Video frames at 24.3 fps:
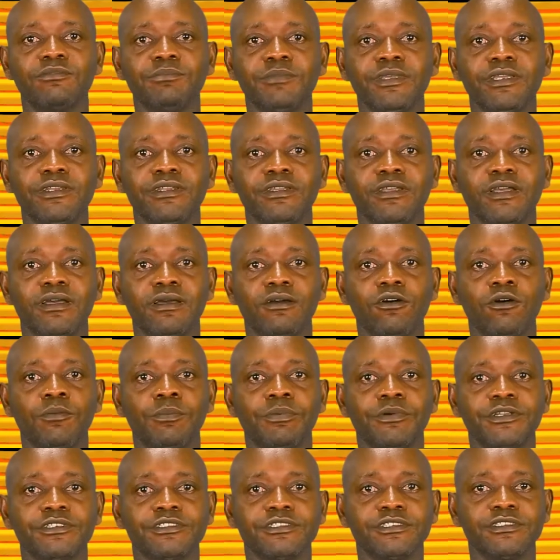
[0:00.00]
Media
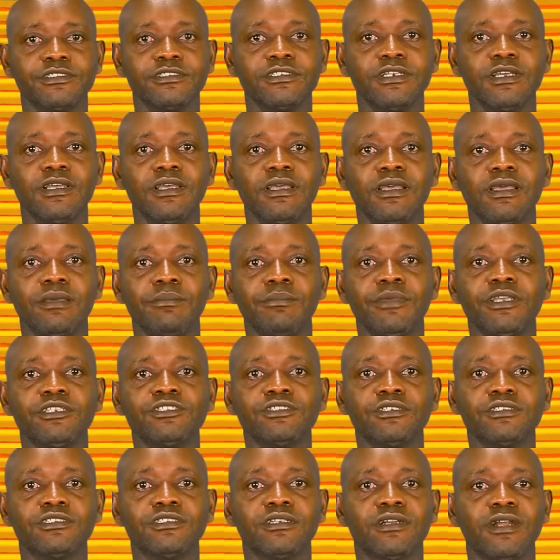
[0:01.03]
Operation,
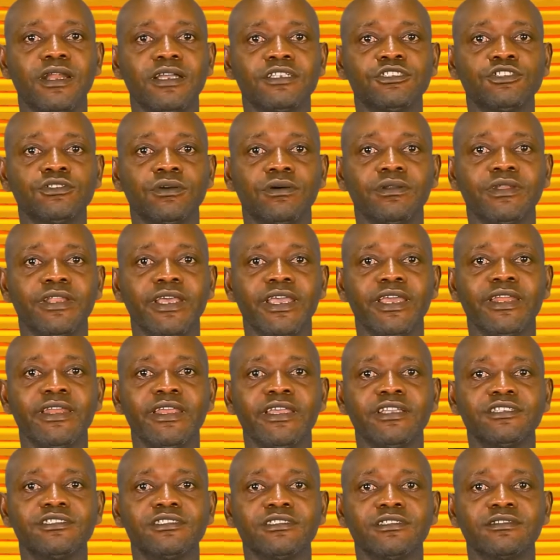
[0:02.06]
Major General John
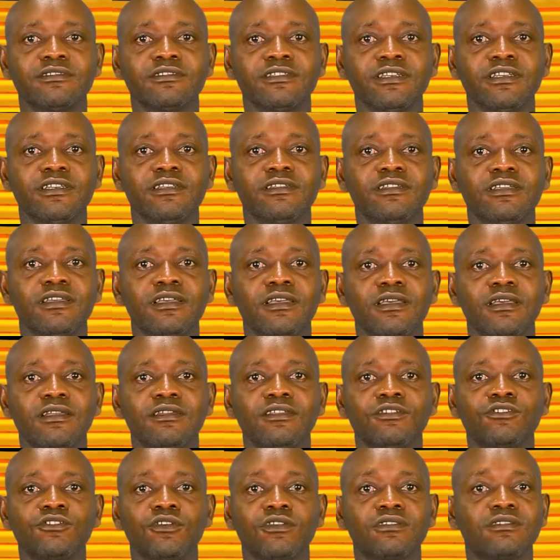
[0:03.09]
Enenche, said
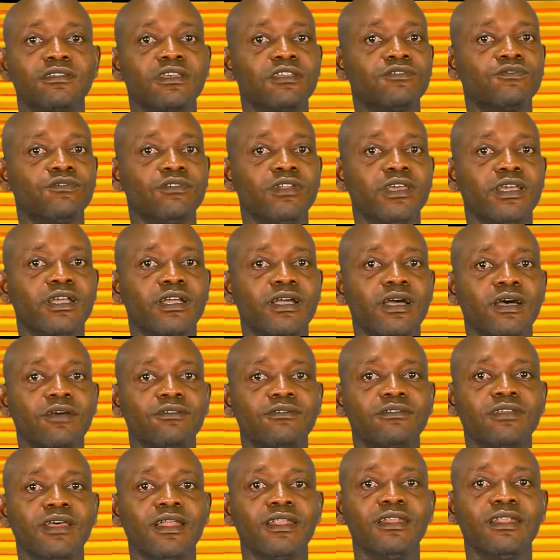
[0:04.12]
the successful
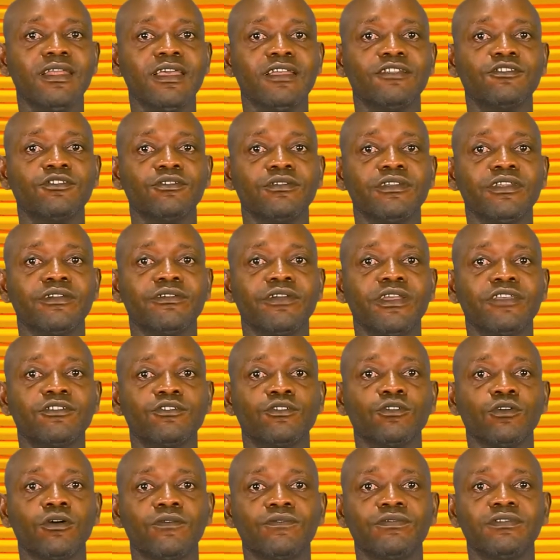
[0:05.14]
encounter led to the
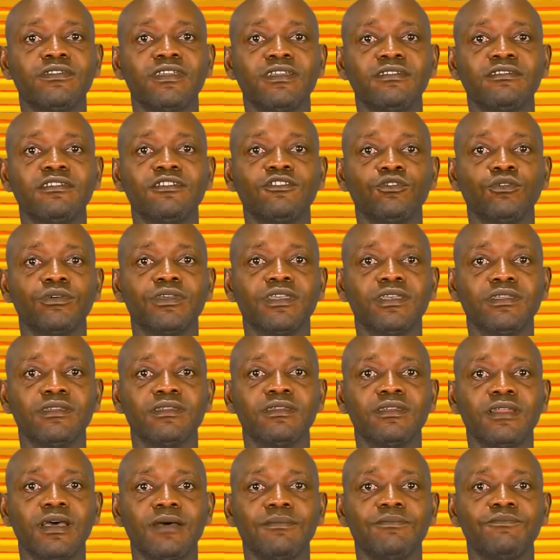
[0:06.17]
rescue of 32
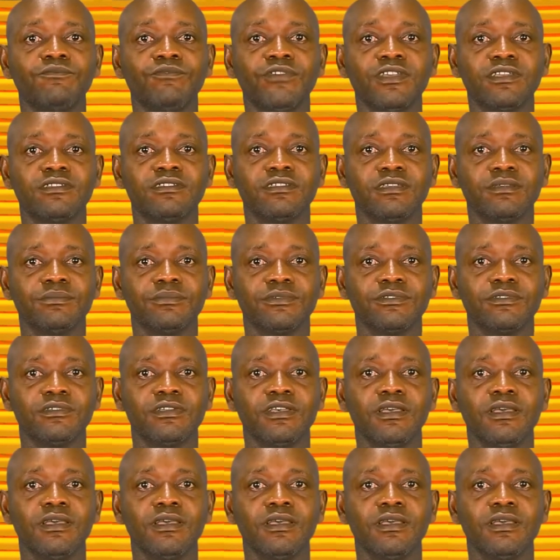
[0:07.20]
kidnapped victims,